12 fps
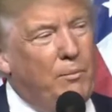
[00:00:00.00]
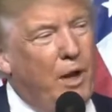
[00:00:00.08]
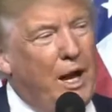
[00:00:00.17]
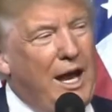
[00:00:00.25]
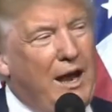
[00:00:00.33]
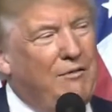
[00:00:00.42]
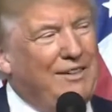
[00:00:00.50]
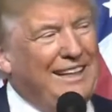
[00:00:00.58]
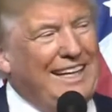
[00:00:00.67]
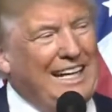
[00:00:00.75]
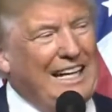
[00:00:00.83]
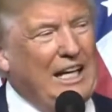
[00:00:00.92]
I have
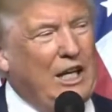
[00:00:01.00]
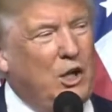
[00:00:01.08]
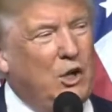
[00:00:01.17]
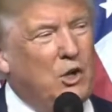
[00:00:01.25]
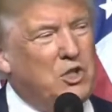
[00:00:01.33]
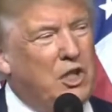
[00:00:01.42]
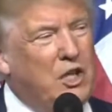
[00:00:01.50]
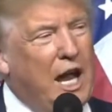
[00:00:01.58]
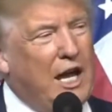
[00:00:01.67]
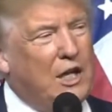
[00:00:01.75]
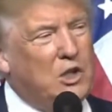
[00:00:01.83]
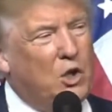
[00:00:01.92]
legally used the
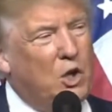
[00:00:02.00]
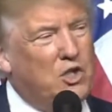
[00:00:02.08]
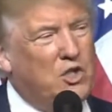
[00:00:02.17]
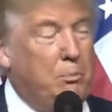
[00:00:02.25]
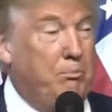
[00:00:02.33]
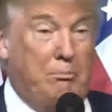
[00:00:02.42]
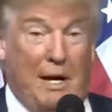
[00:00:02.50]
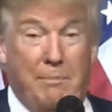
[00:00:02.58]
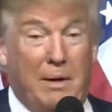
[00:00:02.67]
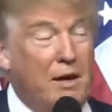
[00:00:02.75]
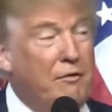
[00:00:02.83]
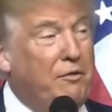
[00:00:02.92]
tax laws to my
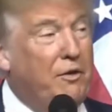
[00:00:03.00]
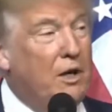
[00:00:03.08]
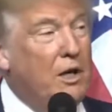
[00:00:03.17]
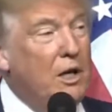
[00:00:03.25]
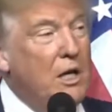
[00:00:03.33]
benefit